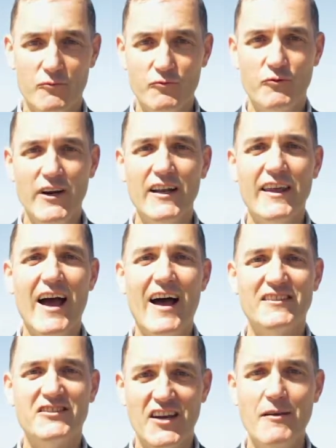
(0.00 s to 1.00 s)
really are
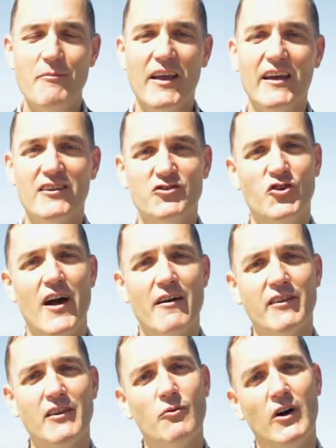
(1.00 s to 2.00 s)
shaping and
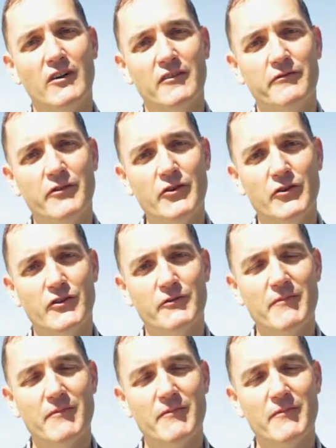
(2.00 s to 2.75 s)
driving the world of food.